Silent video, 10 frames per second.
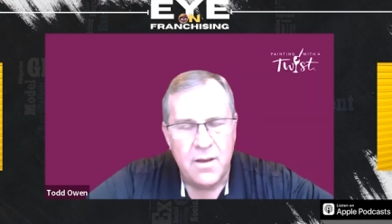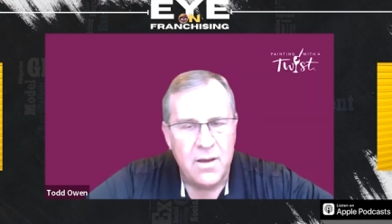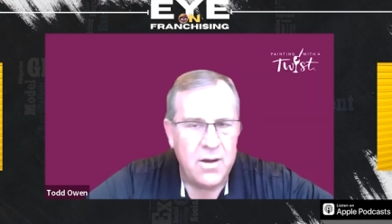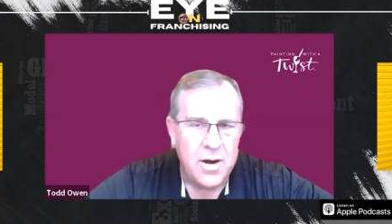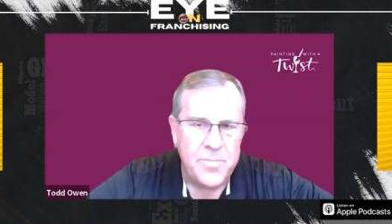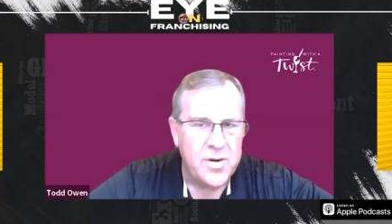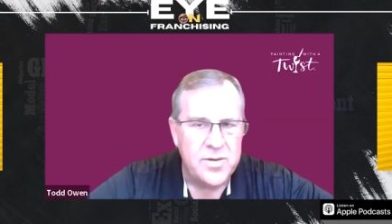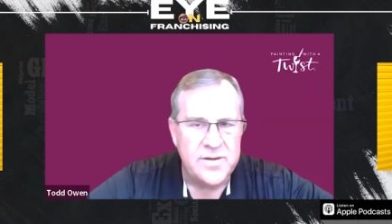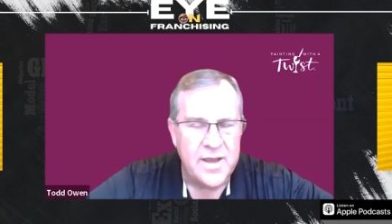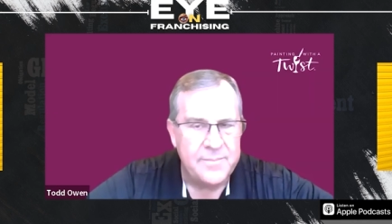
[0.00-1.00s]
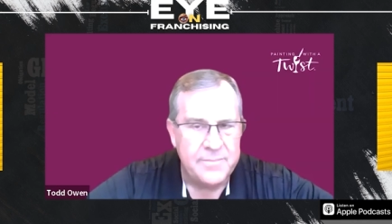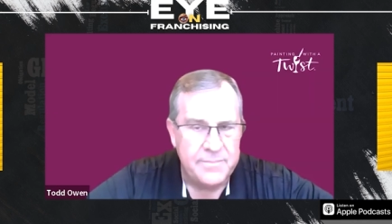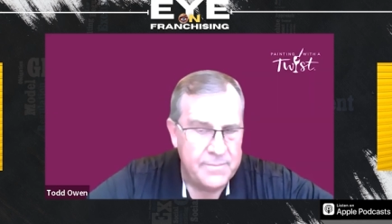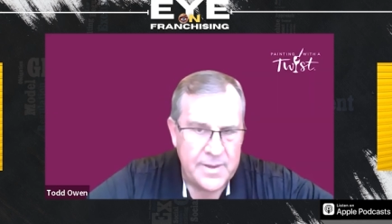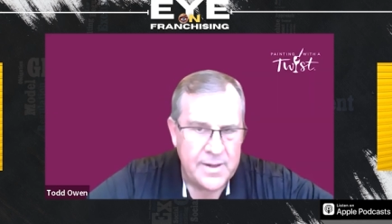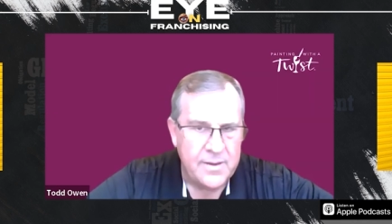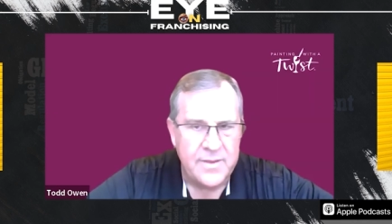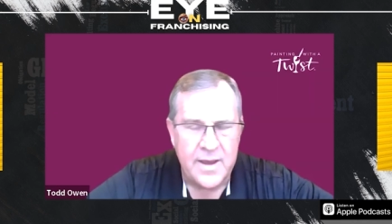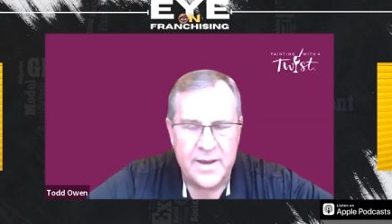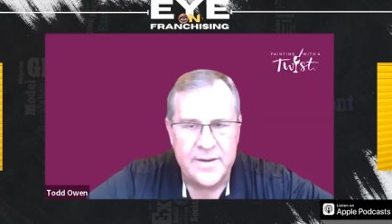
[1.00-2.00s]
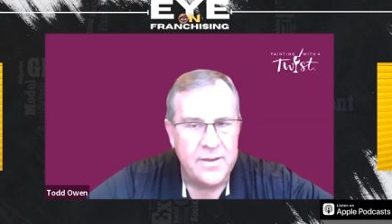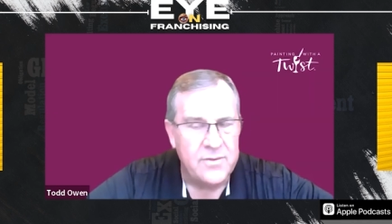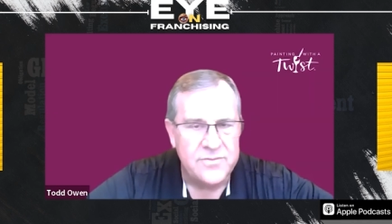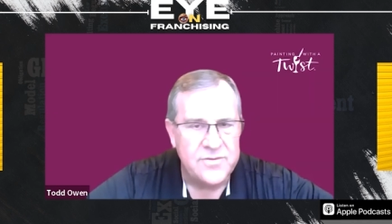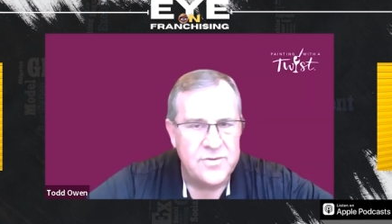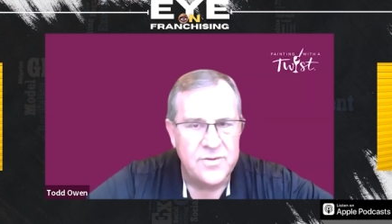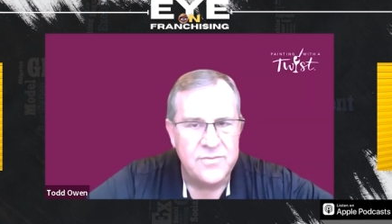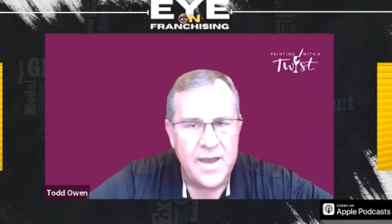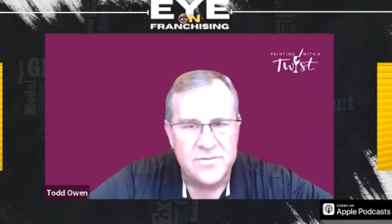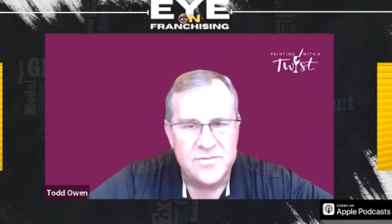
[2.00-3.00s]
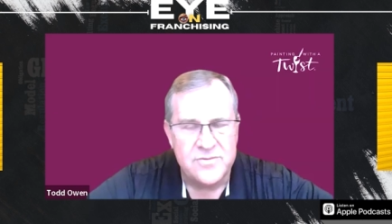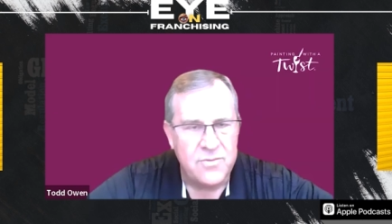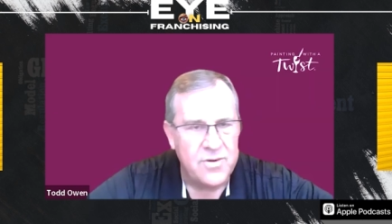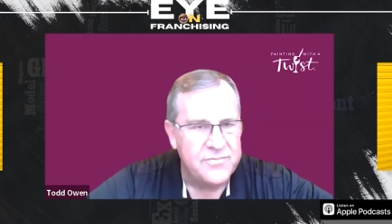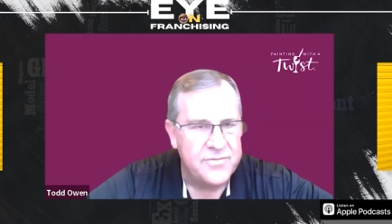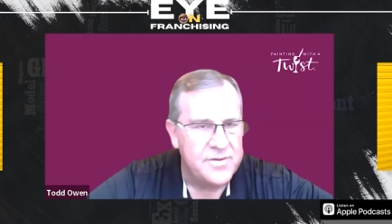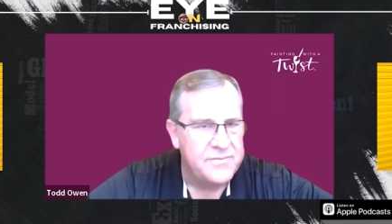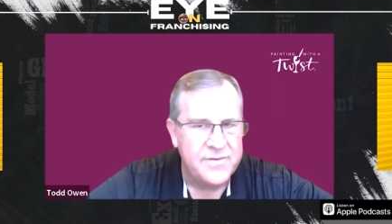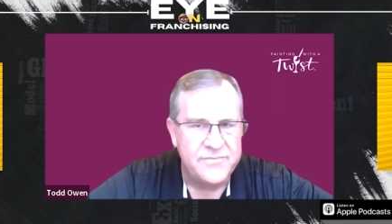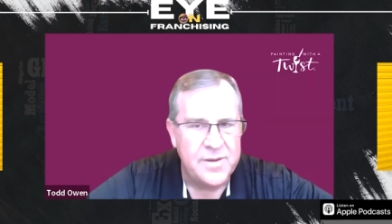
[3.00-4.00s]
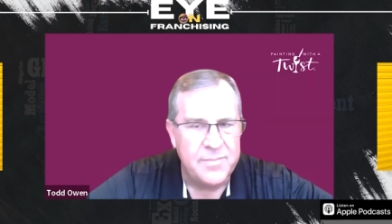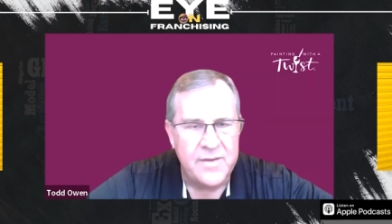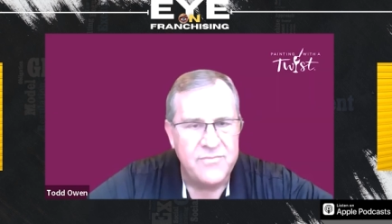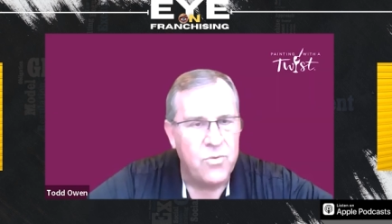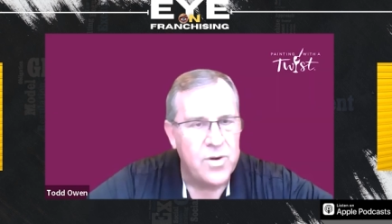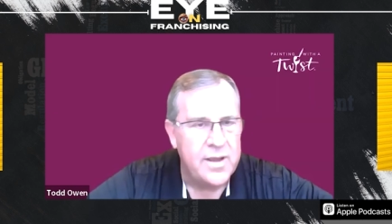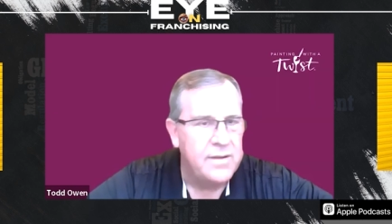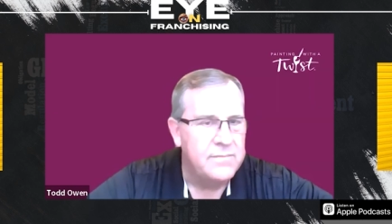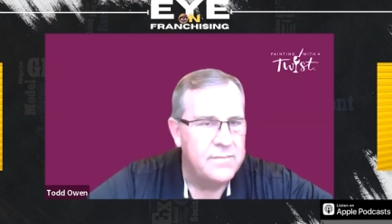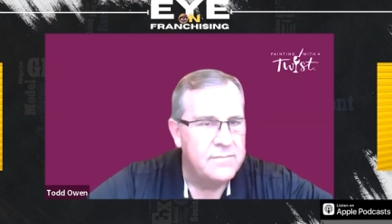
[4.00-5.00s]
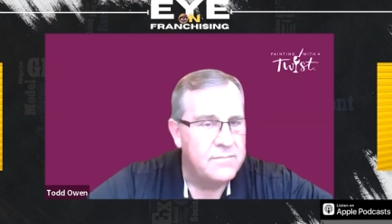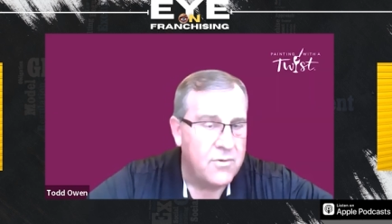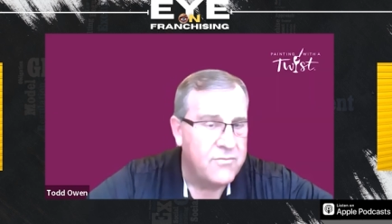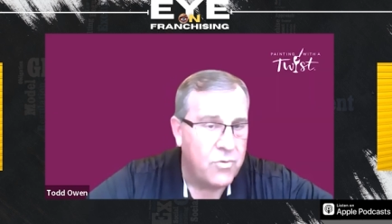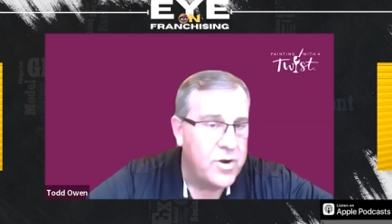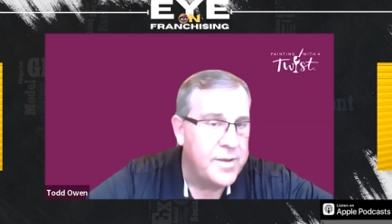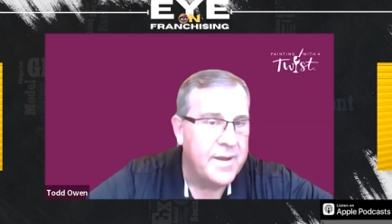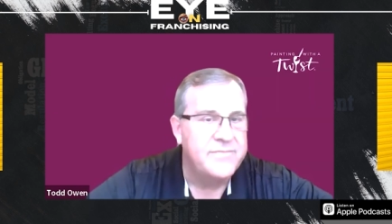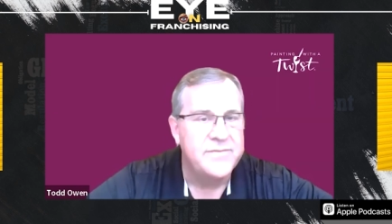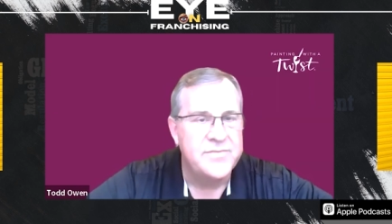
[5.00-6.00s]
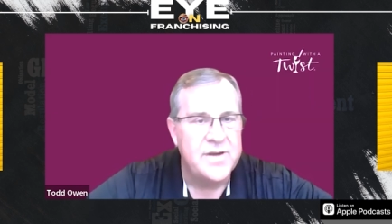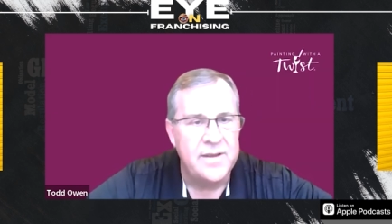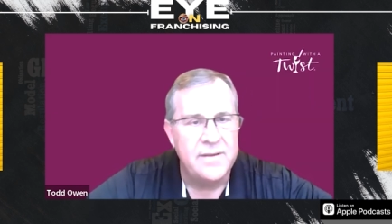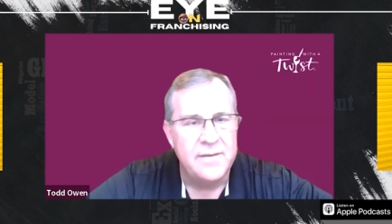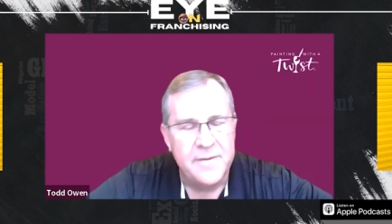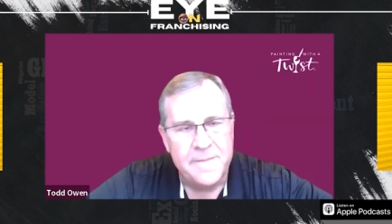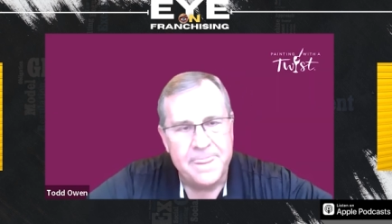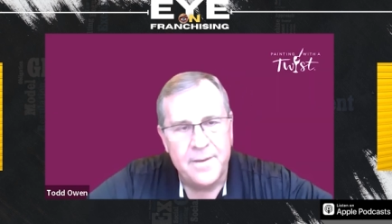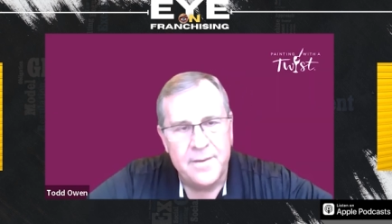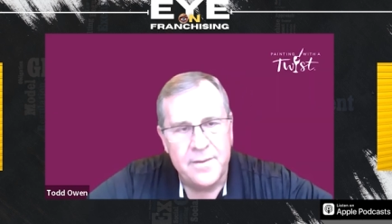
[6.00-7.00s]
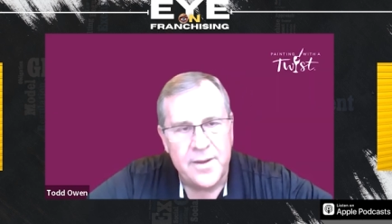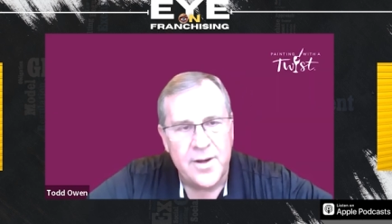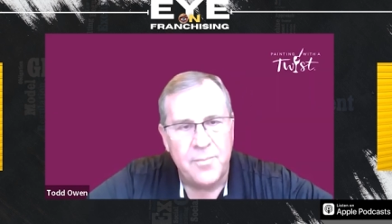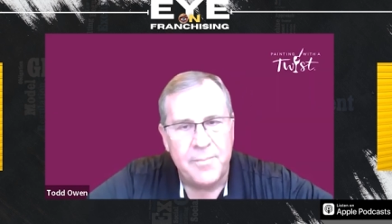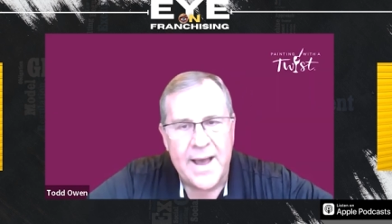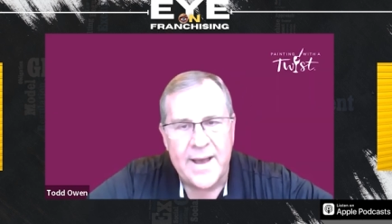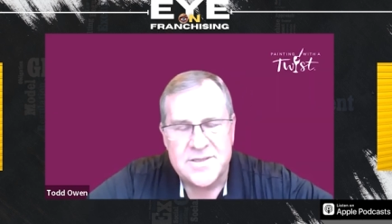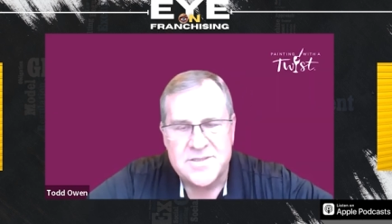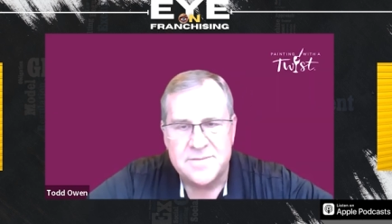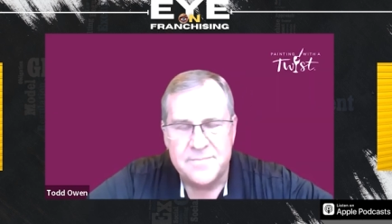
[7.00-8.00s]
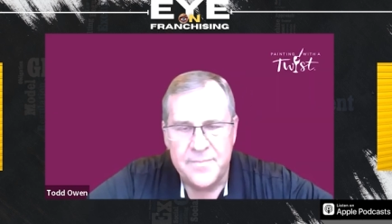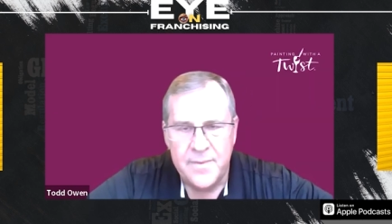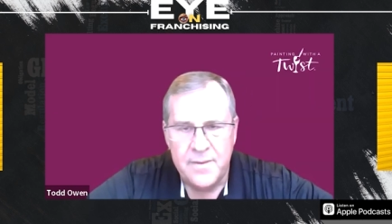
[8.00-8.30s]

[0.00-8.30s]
Uh, our prototype, you know, the ideal is a two thousand square foot, fifty by forty or forty by fifty, you know, box